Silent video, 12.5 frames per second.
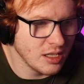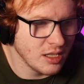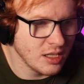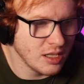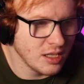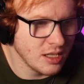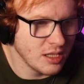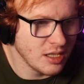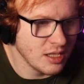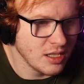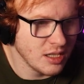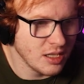
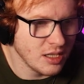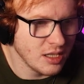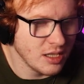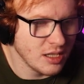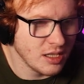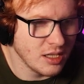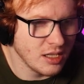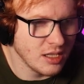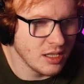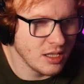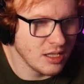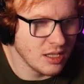
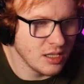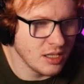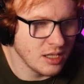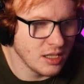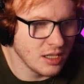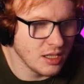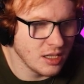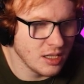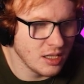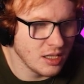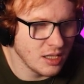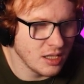
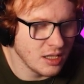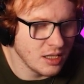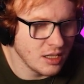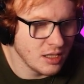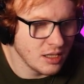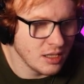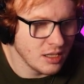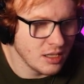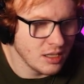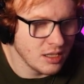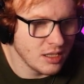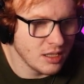
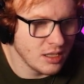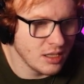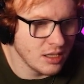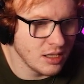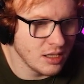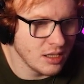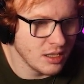[no speech]